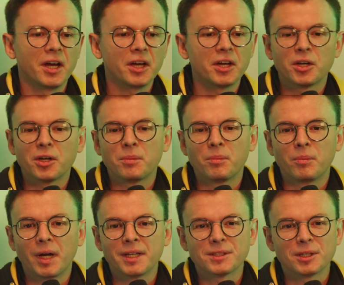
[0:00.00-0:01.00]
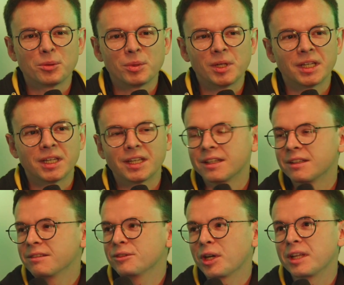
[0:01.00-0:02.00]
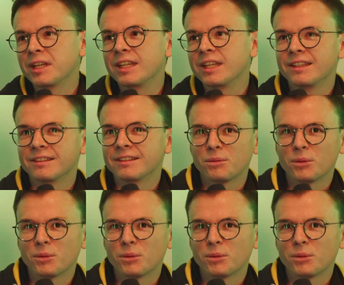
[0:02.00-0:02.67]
I set up like a tiny